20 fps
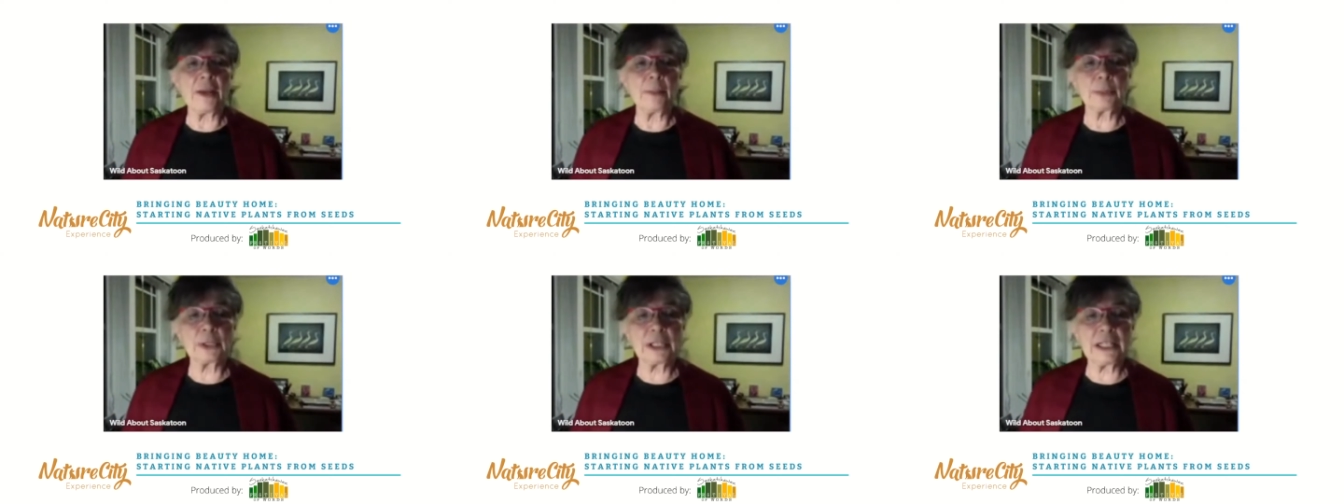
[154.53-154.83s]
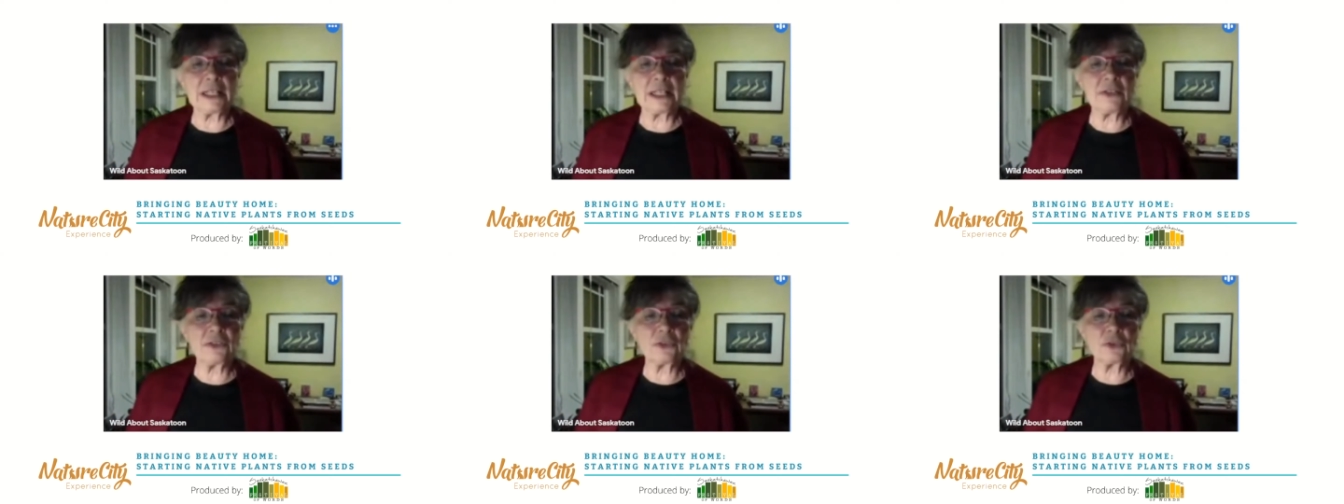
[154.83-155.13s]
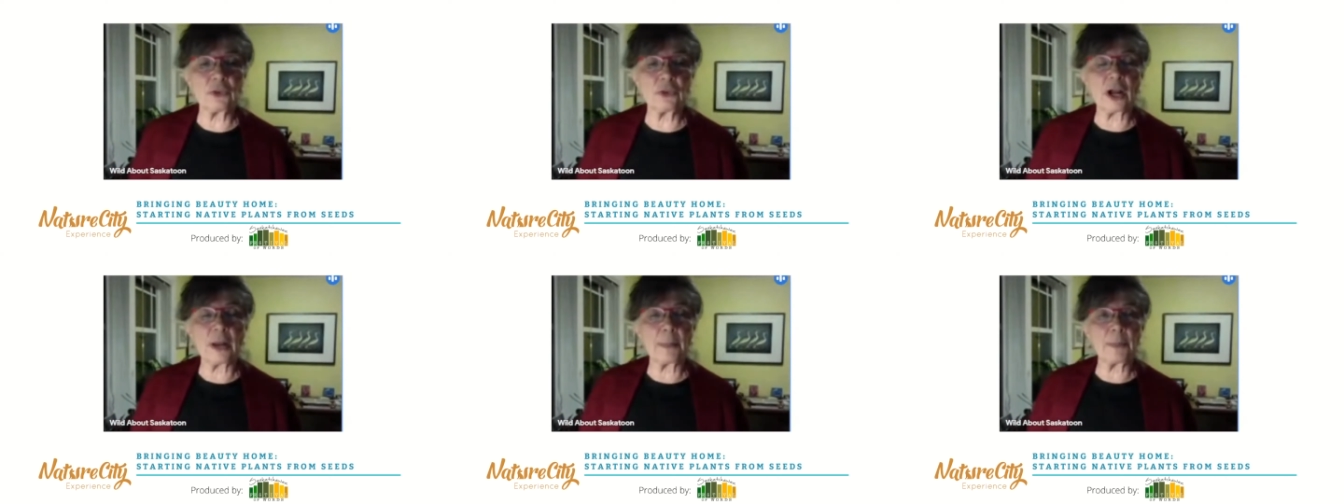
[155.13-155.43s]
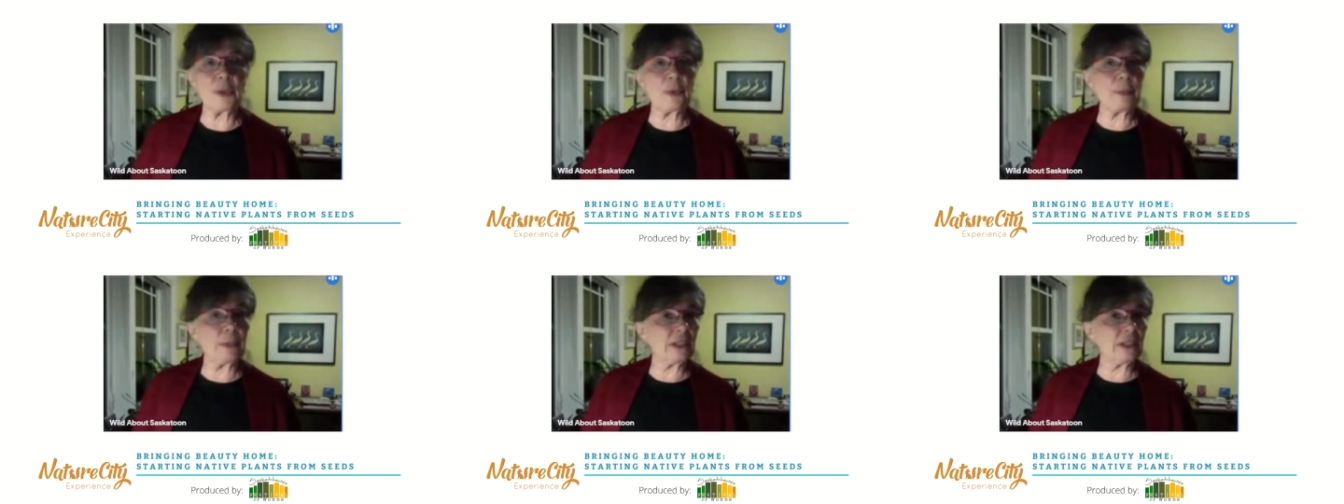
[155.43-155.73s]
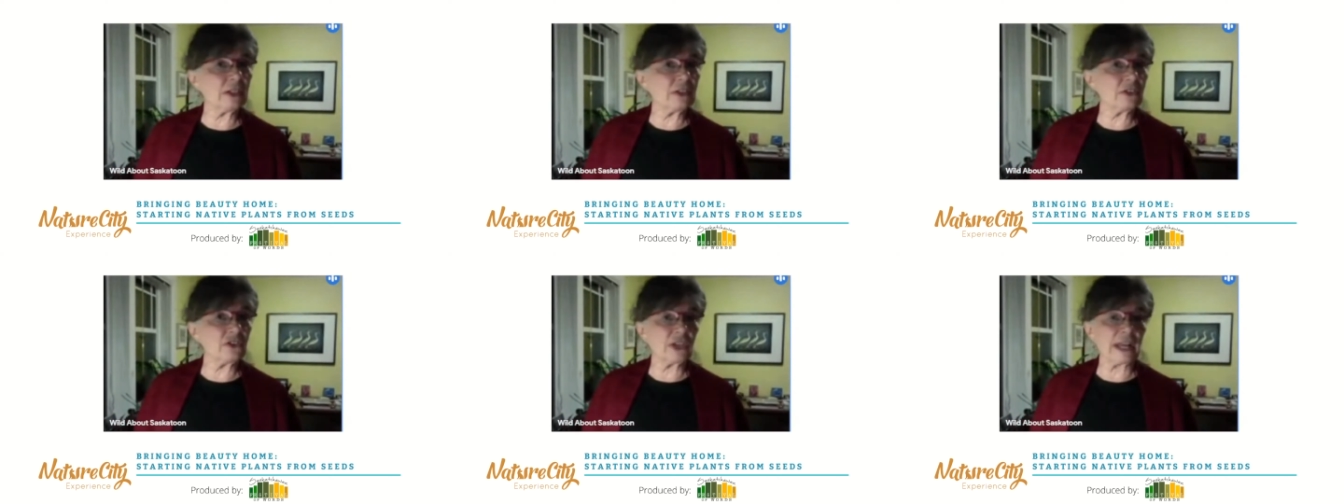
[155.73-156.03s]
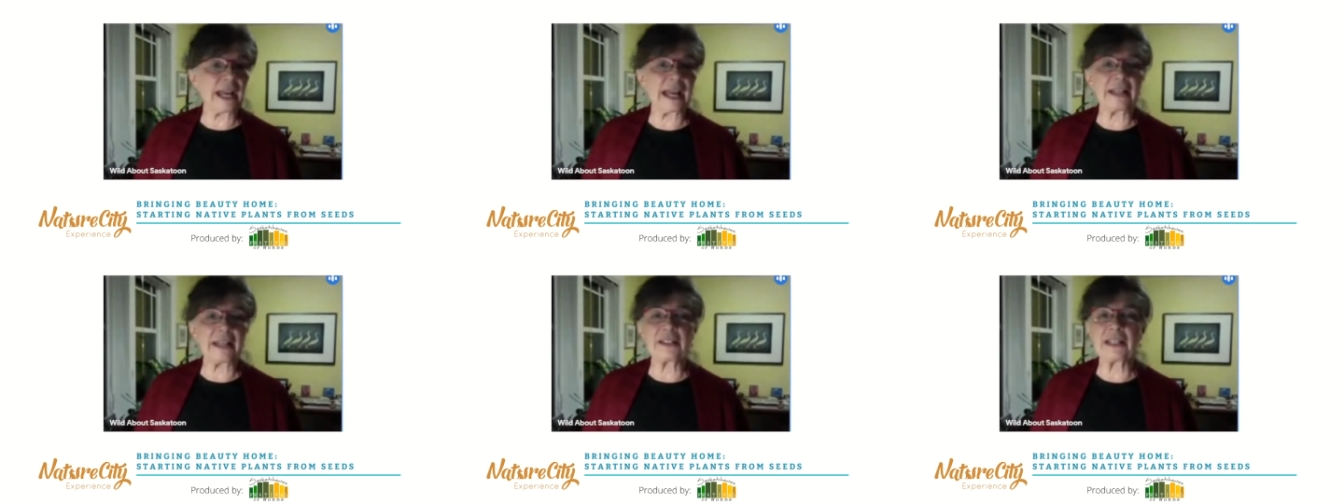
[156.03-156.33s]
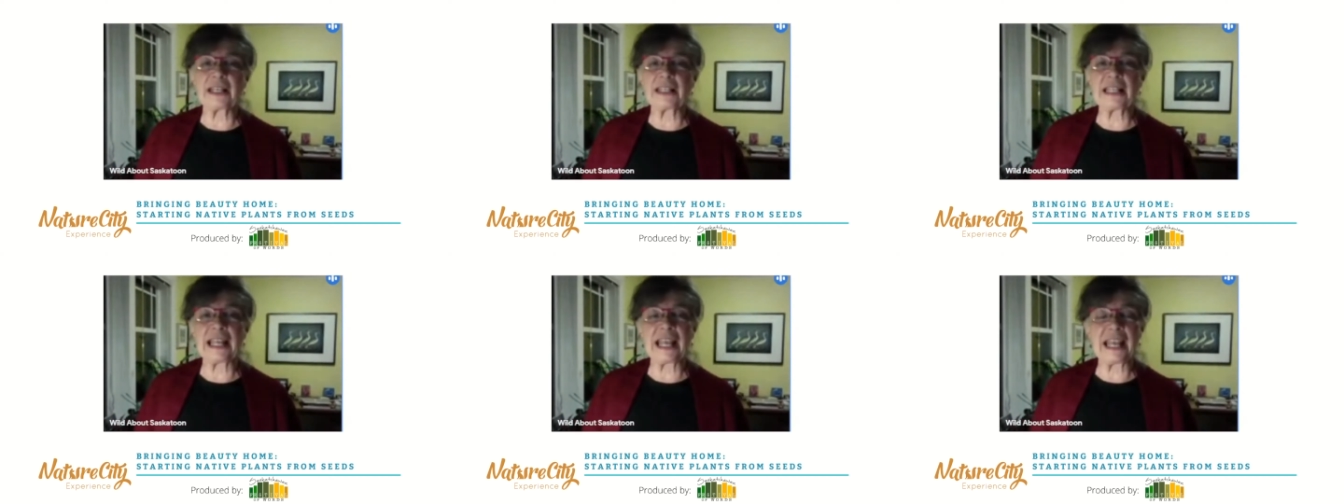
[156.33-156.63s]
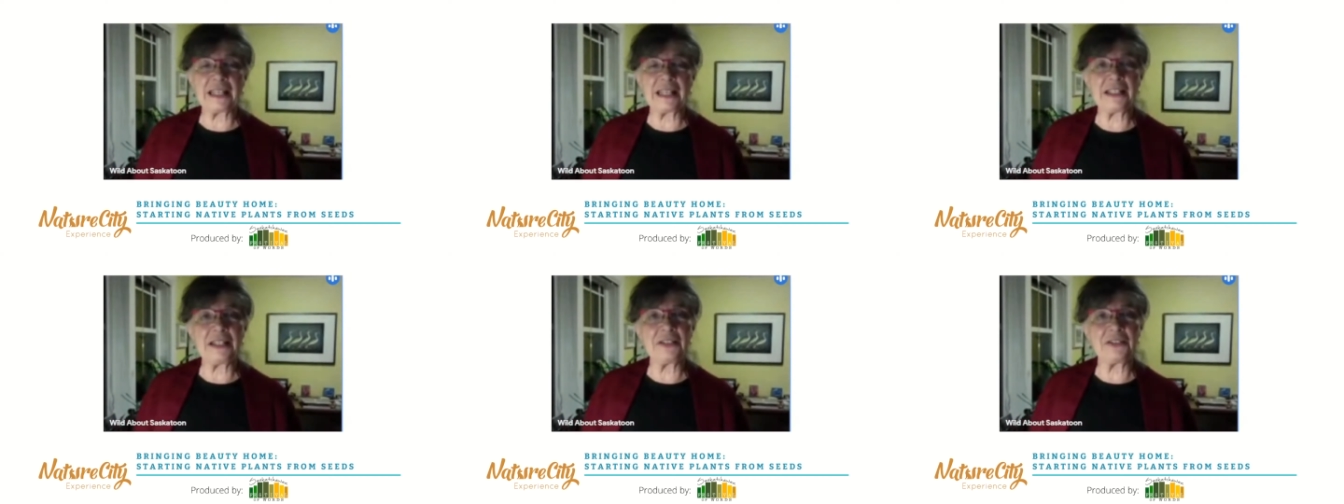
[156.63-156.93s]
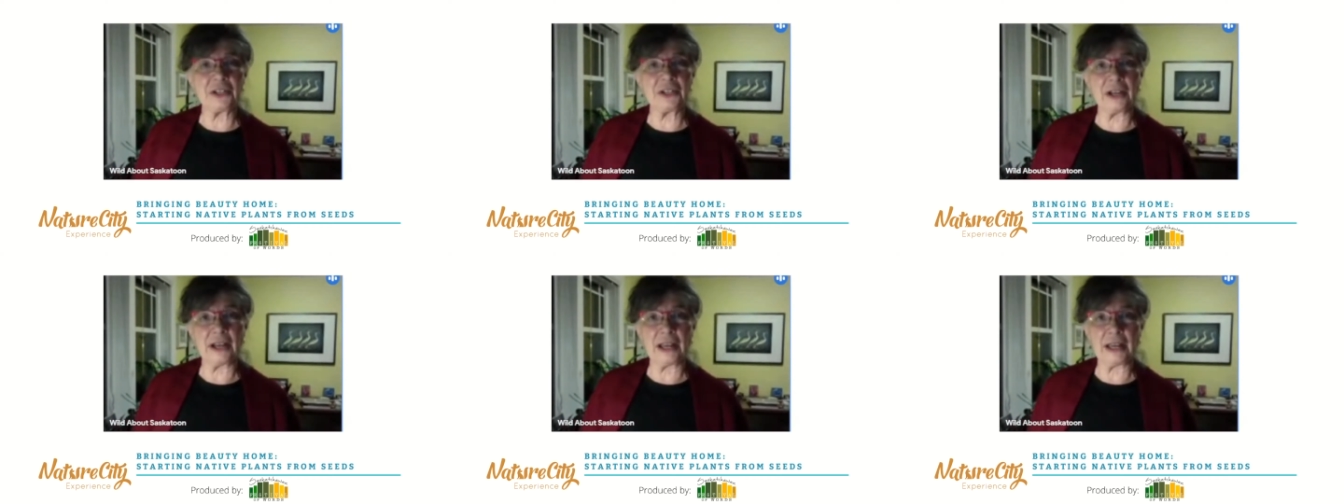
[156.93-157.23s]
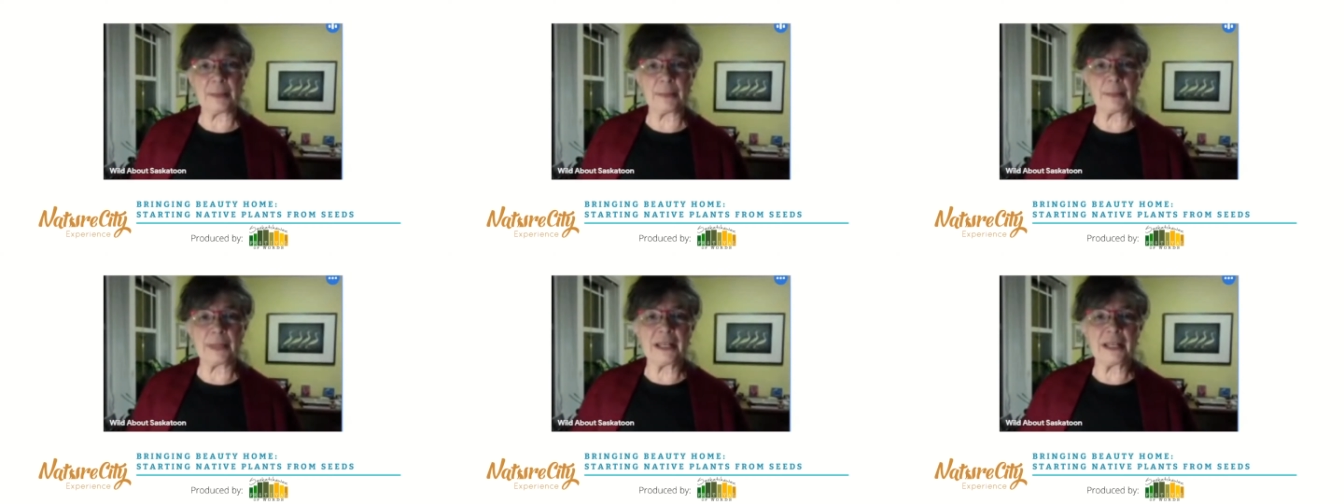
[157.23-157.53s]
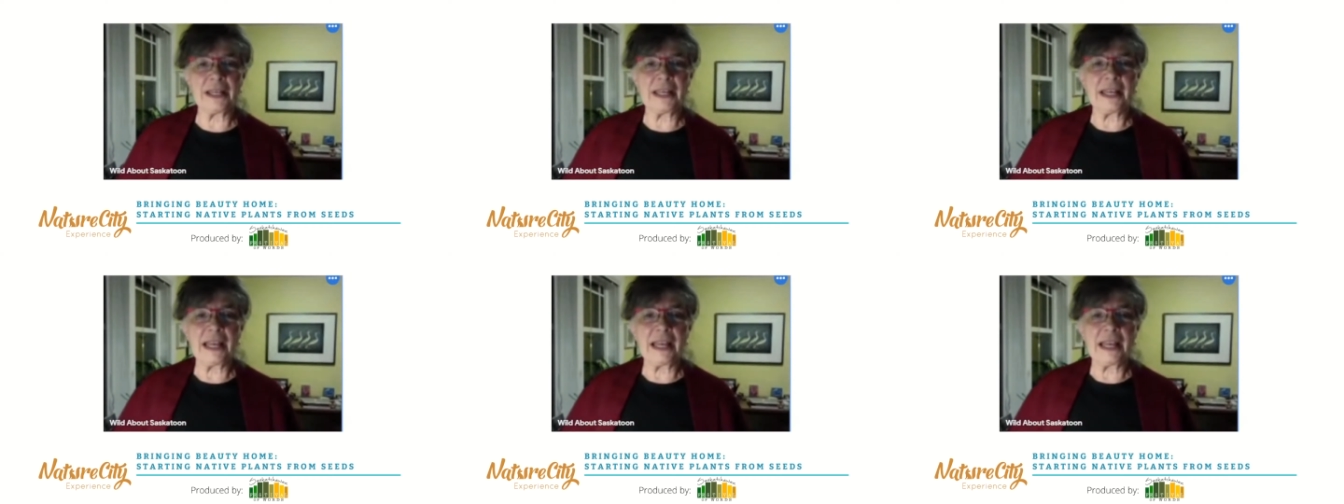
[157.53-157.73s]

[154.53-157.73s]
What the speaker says: please drop them in the chat at any time,